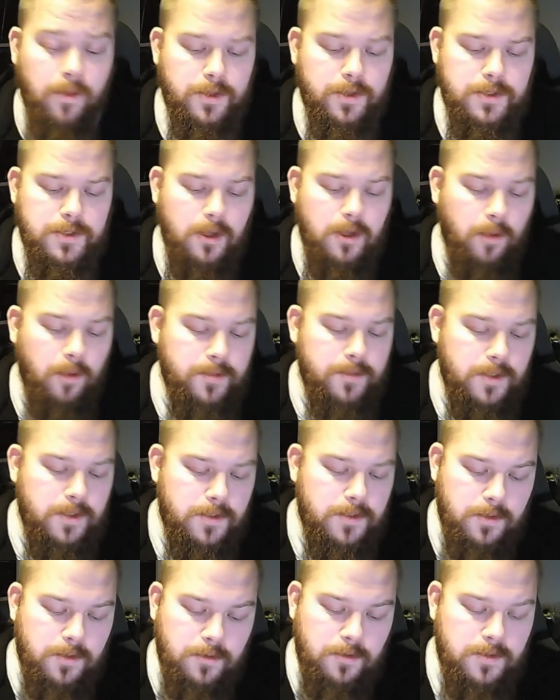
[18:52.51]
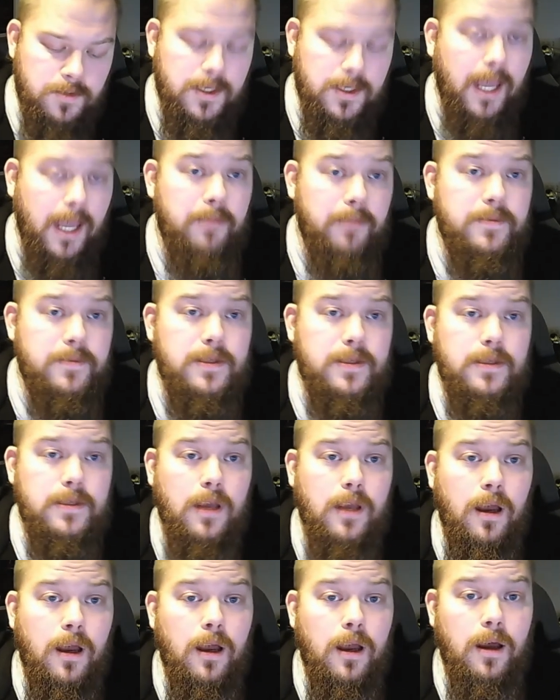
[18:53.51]
other sculptors whose
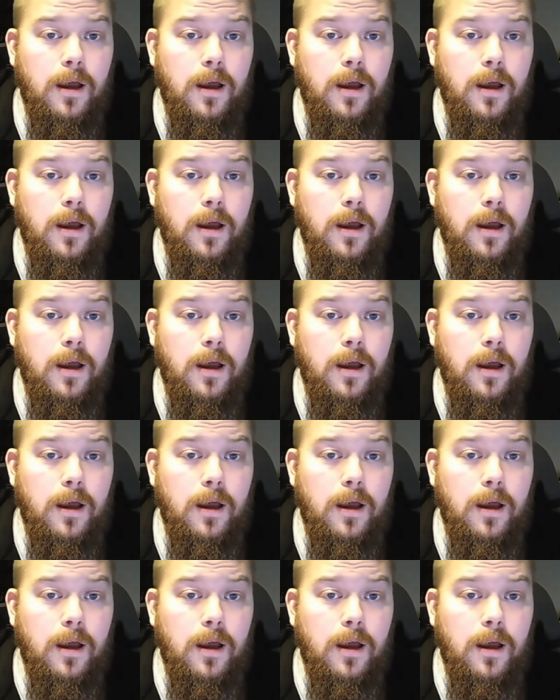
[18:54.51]
names